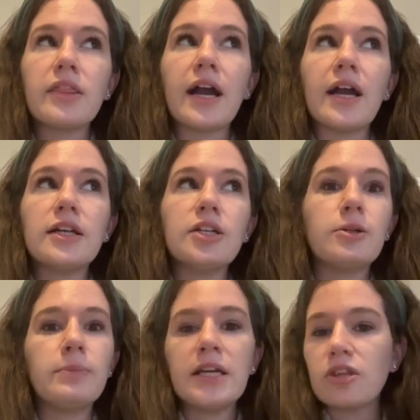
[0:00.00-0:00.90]
that,
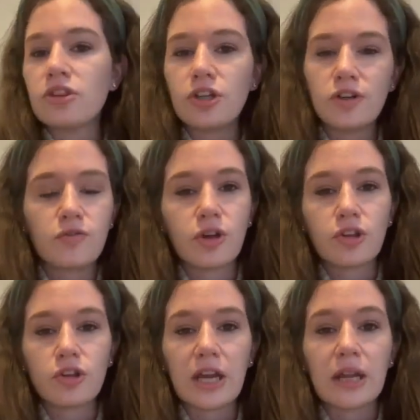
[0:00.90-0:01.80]
being in 3rd or
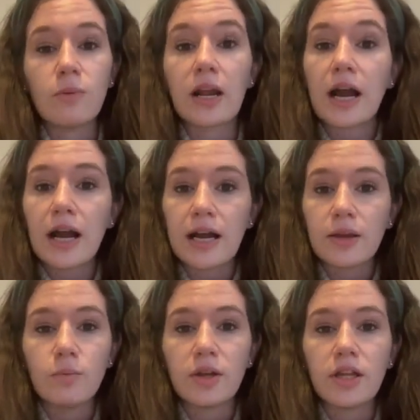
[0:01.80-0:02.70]
4th grade, when
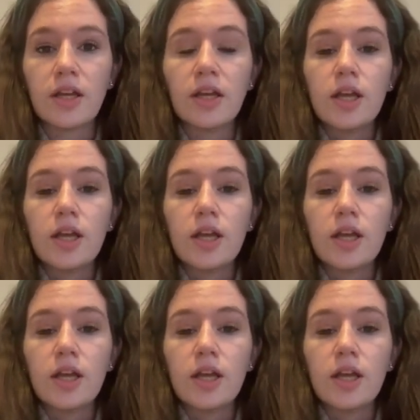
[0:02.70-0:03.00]
I would